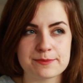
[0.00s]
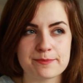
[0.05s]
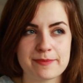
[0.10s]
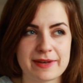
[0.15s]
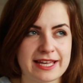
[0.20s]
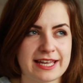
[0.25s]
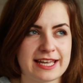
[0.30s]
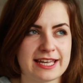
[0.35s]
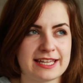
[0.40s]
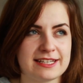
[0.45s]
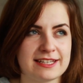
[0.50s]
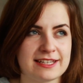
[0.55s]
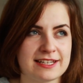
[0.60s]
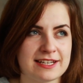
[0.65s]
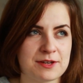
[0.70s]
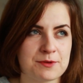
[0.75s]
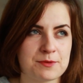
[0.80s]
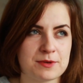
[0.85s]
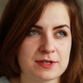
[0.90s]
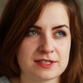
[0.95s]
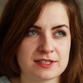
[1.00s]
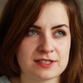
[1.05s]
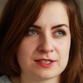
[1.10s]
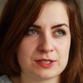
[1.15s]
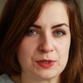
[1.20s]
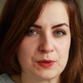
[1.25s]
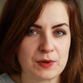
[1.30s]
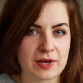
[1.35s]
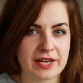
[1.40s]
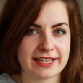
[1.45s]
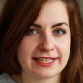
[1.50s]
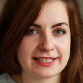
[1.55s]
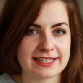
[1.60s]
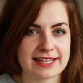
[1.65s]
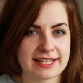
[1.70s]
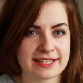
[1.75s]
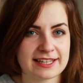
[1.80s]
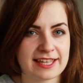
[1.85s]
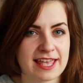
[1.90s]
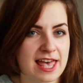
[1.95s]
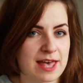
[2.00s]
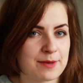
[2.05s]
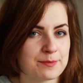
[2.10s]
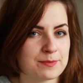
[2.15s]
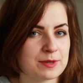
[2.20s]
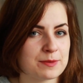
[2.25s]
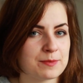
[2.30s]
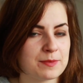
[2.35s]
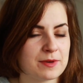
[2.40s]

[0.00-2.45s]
bad and I wasn't quite that happy,